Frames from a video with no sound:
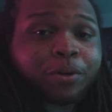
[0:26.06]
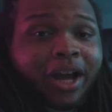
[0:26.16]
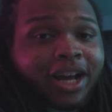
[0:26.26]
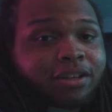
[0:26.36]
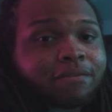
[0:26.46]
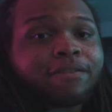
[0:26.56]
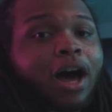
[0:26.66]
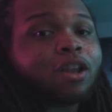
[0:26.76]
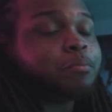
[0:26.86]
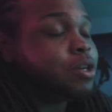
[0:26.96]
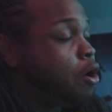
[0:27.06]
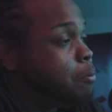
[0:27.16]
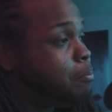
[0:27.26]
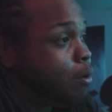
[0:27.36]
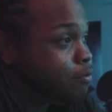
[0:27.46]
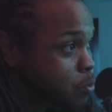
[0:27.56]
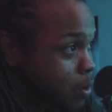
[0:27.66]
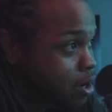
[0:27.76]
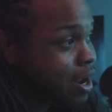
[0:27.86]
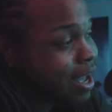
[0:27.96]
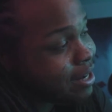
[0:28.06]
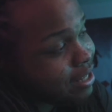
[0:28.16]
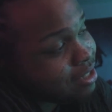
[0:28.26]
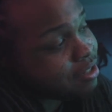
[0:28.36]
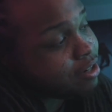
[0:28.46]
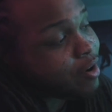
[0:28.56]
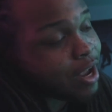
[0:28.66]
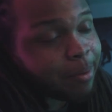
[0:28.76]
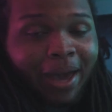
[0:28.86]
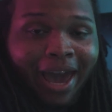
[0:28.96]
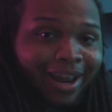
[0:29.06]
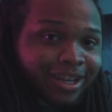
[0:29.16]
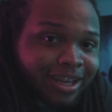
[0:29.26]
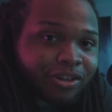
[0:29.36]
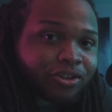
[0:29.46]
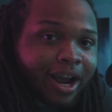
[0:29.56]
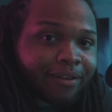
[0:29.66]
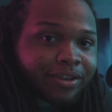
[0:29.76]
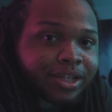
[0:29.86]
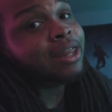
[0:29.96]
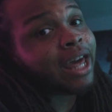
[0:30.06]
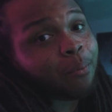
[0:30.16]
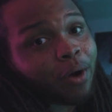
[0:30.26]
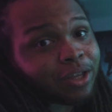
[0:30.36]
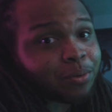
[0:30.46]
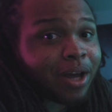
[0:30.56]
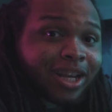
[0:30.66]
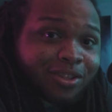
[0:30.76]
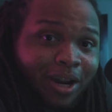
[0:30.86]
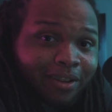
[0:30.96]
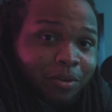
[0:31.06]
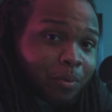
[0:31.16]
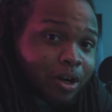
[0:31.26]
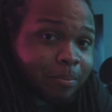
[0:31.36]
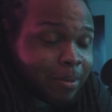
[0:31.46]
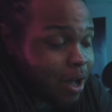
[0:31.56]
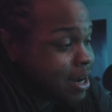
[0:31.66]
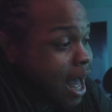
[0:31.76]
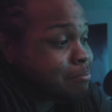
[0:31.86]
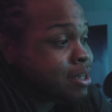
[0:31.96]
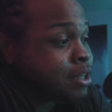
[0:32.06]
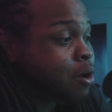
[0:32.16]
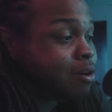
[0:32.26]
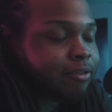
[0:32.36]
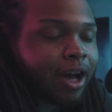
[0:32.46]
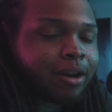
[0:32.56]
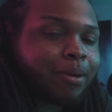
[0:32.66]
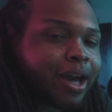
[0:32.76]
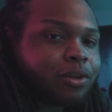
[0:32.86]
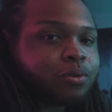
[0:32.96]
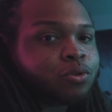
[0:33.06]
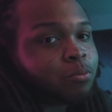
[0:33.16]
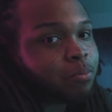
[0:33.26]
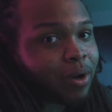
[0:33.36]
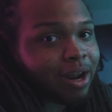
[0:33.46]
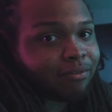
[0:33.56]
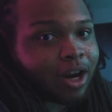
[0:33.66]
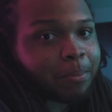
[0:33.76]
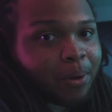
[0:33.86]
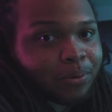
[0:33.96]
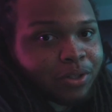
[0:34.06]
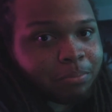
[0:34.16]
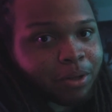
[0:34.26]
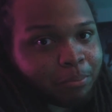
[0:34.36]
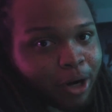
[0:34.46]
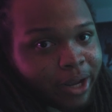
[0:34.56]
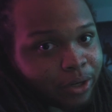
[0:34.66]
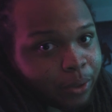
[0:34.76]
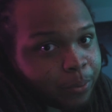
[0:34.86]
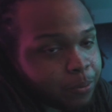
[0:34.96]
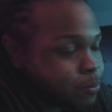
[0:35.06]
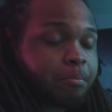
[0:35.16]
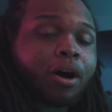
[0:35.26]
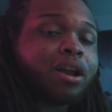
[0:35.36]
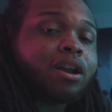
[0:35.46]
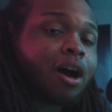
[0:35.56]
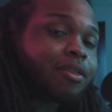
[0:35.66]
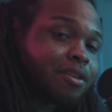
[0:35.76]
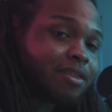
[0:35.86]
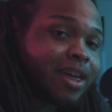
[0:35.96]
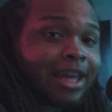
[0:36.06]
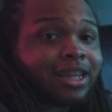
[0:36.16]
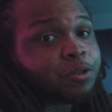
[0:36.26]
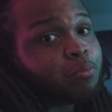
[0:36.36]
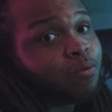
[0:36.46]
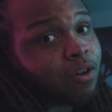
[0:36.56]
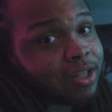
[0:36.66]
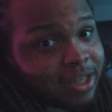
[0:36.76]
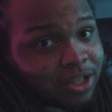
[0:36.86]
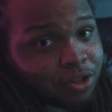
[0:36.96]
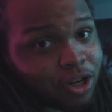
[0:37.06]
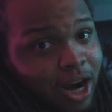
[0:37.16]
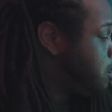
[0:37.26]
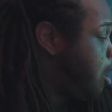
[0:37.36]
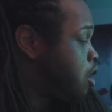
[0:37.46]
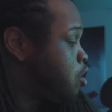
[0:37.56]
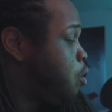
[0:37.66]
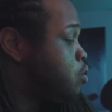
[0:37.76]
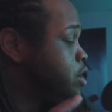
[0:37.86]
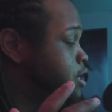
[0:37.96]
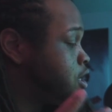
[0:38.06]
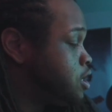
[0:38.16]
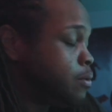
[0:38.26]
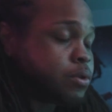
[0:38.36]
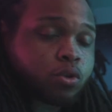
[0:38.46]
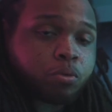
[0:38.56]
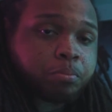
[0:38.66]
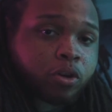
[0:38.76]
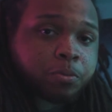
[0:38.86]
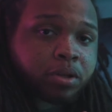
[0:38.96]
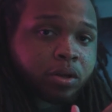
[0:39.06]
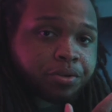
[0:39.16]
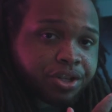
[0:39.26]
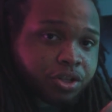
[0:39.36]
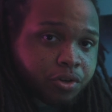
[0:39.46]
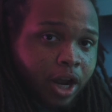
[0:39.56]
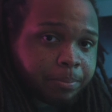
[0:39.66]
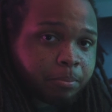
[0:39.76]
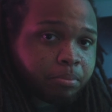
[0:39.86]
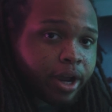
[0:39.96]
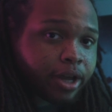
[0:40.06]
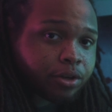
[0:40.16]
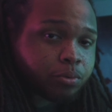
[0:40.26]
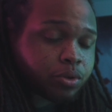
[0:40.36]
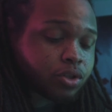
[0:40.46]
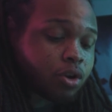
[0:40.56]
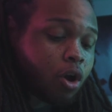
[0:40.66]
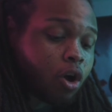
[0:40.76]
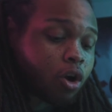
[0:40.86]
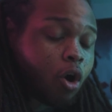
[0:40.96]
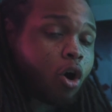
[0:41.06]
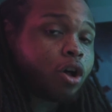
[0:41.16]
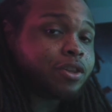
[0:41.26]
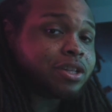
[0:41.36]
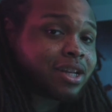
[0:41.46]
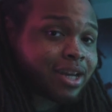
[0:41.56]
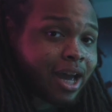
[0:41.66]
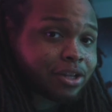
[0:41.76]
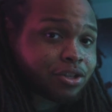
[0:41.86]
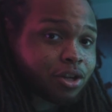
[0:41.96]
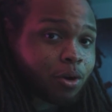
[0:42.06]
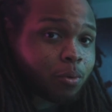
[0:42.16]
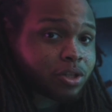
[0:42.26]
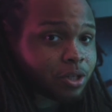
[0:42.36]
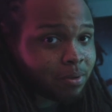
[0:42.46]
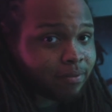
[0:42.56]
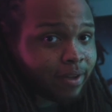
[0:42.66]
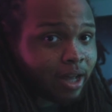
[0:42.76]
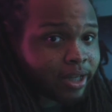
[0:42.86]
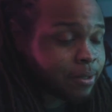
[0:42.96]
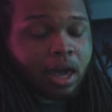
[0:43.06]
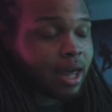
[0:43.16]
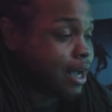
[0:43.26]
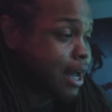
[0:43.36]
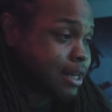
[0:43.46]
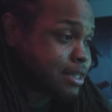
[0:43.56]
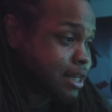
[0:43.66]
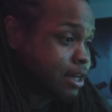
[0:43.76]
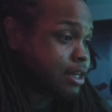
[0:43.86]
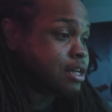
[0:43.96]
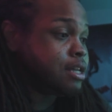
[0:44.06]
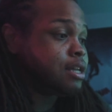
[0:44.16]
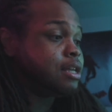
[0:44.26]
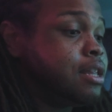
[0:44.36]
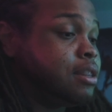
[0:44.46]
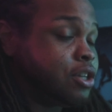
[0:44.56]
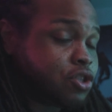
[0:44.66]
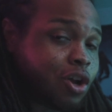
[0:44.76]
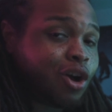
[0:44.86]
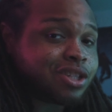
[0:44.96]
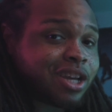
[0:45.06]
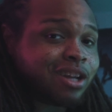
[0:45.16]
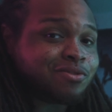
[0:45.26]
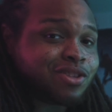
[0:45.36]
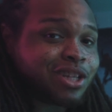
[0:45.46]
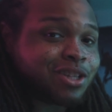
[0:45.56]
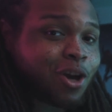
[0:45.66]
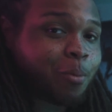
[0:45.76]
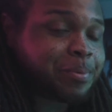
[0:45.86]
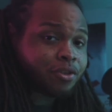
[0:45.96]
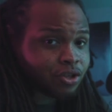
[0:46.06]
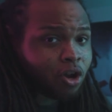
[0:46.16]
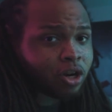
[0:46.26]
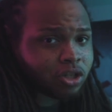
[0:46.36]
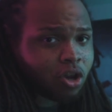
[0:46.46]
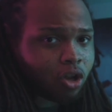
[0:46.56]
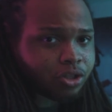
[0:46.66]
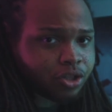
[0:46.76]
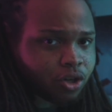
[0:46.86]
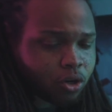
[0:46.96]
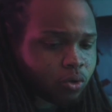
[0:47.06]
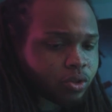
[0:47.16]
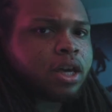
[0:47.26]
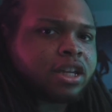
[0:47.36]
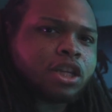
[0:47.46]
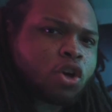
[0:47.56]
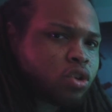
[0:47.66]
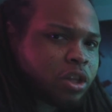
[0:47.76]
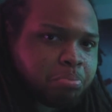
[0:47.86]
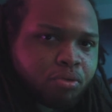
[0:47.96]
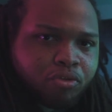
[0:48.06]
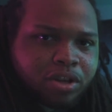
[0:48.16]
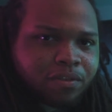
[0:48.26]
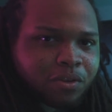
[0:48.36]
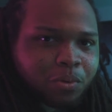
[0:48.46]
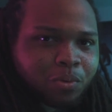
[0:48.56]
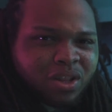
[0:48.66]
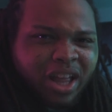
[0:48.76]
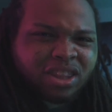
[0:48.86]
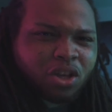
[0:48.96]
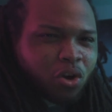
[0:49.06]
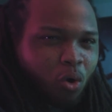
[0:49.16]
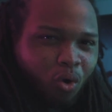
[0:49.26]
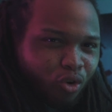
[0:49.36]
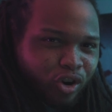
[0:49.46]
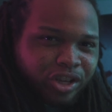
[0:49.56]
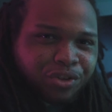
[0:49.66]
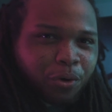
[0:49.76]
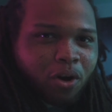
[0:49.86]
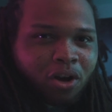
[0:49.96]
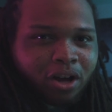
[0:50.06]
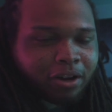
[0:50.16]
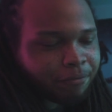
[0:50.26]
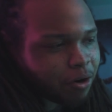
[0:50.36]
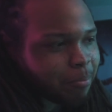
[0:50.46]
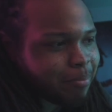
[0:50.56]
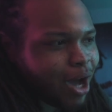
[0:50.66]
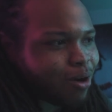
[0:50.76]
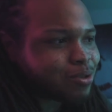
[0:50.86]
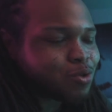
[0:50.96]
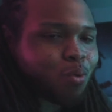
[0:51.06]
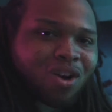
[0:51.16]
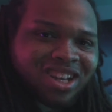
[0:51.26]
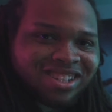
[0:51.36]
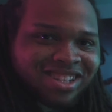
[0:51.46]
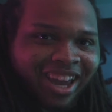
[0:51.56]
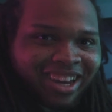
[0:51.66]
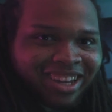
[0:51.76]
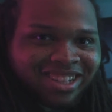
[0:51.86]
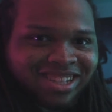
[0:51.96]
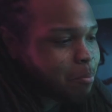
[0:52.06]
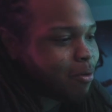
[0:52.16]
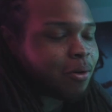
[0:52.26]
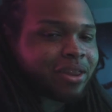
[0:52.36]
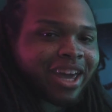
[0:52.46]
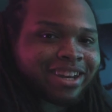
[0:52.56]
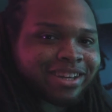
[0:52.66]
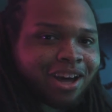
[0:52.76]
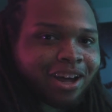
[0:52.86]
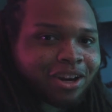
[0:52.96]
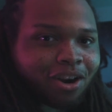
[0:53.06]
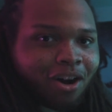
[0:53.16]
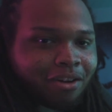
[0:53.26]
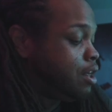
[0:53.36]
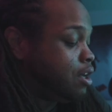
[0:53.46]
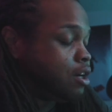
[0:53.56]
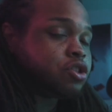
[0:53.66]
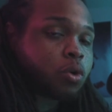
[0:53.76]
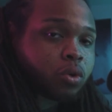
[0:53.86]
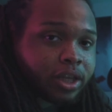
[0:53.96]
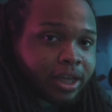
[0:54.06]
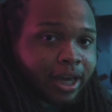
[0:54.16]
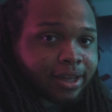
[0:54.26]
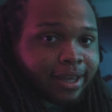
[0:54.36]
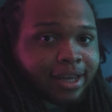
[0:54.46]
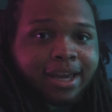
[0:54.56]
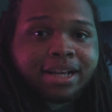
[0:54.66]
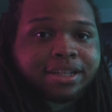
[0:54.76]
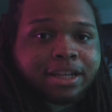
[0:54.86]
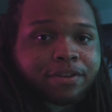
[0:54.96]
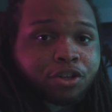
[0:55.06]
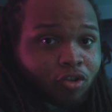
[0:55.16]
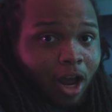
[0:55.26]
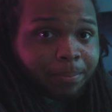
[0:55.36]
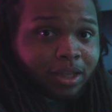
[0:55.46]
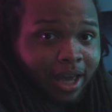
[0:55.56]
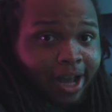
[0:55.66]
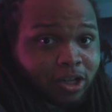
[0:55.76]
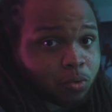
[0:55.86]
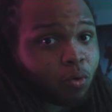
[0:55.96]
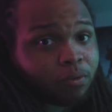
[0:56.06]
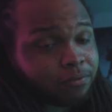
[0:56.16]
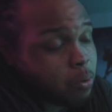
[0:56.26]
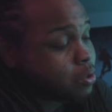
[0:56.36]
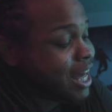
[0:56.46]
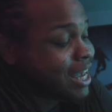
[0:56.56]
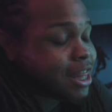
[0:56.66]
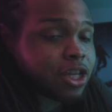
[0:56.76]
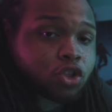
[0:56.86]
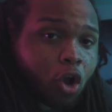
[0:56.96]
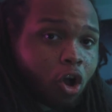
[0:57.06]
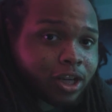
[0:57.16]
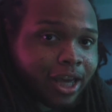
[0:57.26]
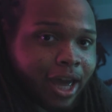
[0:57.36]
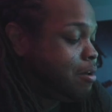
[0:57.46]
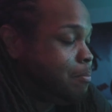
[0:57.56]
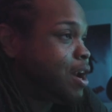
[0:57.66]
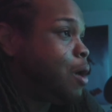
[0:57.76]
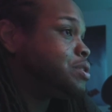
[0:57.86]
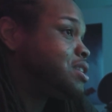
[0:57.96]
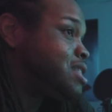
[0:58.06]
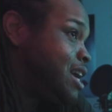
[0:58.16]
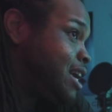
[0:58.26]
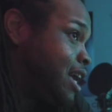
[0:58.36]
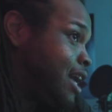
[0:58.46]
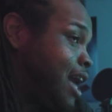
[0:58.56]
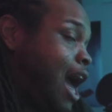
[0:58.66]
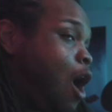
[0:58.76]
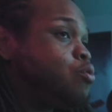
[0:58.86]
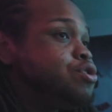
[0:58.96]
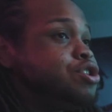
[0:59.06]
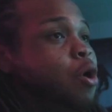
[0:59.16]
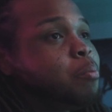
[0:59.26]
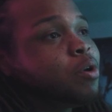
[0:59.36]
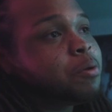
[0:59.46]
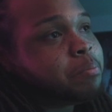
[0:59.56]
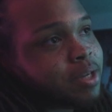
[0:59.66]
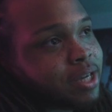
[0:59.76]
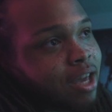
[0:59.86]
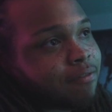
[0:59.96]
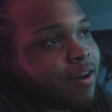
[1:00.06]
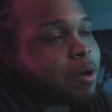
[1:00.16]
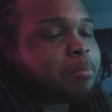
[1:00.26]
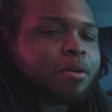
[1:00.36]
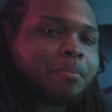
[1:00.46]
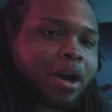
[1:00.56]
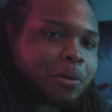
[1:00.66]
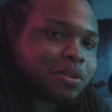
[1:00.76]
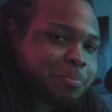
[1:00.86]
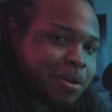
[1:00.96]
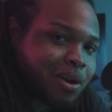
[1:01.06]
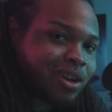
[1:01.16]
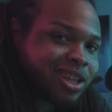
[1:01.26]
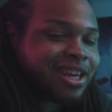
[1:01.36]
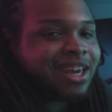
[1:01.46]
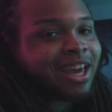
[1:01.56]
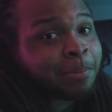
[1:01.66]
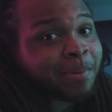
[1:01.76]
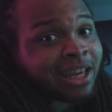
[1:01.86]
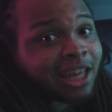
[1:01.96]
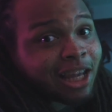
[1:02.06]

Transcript: you guys could follow me on both Twitter and Instagram at Kid Travis. That way you guys don't have to worry about not being notified by YouTube whenever I post something brand new. But other than that, let's move on to this track. According to YouTube, Post Malone just dropped a brand new song on the Tonight Show with Jimmy Fallon. And I gotta tell you, this song sounds really dope. The song is called Circles, and he only previewed like the chorus or hook for about 20 seconds before they had to cut it off. And I totally get that he hasn't even dropped the actual full-length song yet, but I was thinking, how dope would it be if I could put my own spin on it and make it